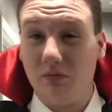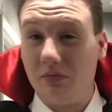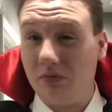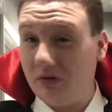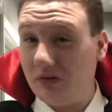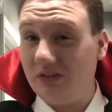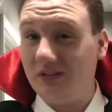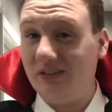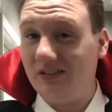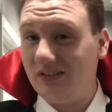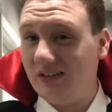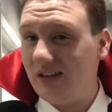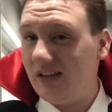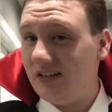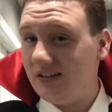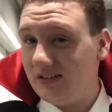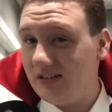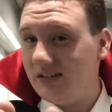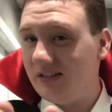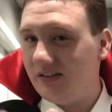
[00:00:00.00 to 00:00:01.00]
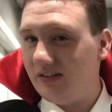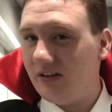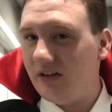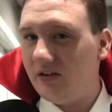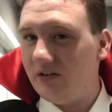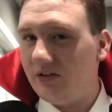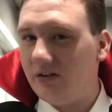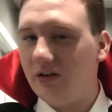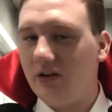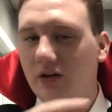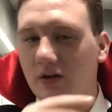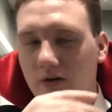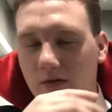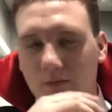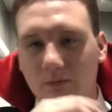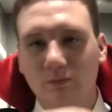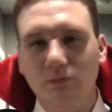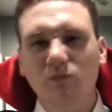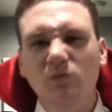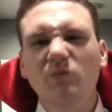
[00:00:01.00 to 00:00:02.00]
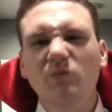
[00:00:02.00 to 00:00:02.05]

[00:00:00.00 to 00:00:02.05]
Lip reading: but that's later to come.